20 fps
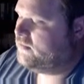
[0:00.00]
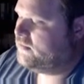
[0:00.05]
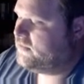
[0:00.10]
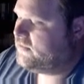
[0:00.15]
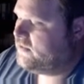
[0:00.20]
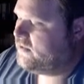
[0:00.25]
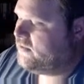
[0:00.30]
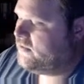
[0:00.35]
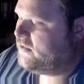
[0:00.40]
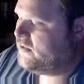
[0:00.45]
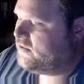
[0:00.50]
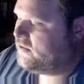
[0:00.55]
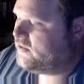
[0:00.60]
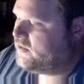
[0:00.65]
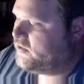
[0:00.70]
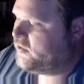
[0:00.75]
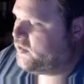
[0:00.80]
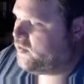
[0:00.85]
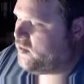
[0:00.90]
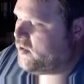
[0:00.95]
So this is
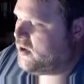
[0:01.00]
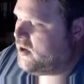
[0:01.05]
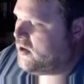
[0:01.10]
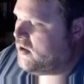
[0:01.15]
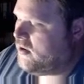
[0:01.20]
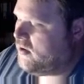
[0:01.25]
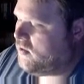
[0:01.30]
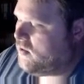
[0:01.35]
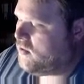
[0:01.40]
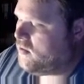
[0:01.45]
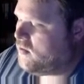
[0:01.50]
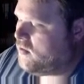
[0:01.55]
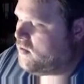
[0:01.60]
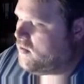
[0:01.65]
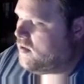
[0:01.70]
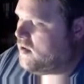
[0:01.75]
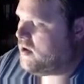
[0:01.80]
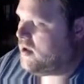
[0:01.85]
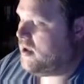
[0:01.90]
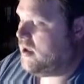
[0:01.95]

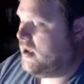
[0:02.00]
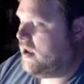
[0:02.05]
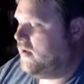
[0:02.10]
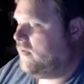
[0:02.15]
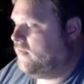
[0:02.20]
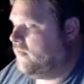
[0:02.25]
308.